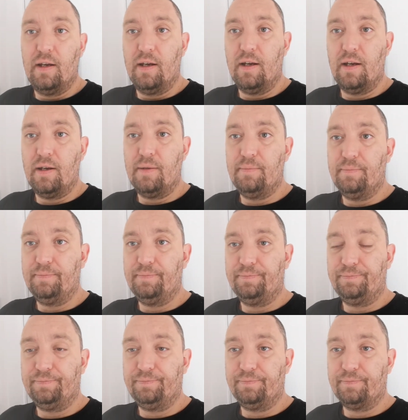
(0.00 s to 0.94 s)

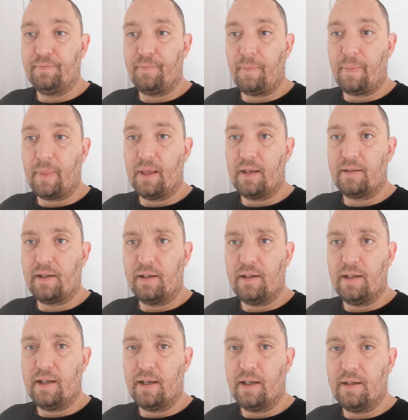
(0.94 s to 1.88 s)
Um, so
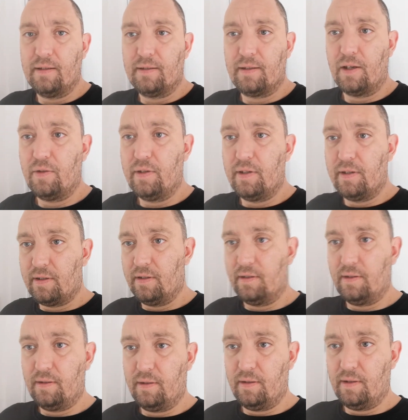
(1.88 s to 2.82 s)
this
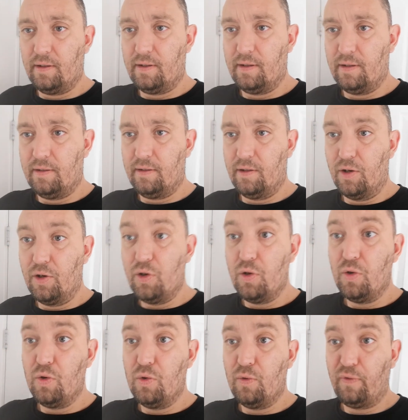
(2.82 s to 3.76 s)
is the
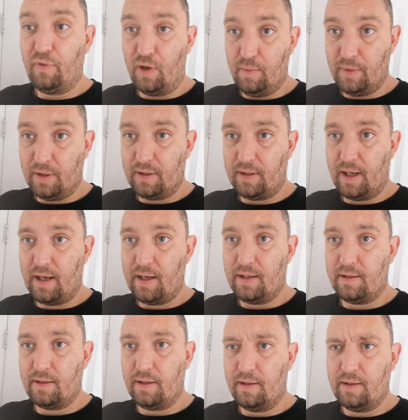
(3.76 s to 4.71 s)
new
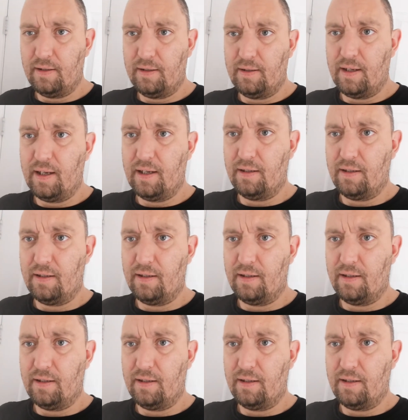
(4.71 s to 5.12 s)
thermostat. So this is the